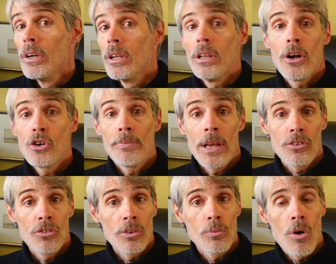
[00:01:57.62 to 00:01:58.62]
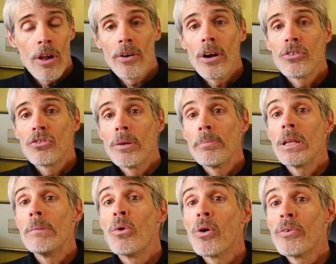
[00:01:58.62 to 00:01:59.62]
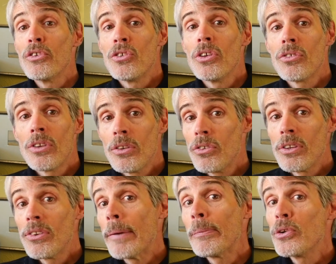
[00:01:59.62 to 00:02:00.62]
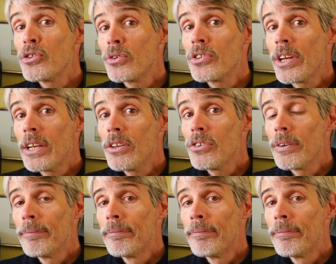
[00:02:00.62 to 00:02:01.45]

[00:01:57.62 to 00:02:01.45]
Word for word: Large masses of water are simply more resistant to temperature change.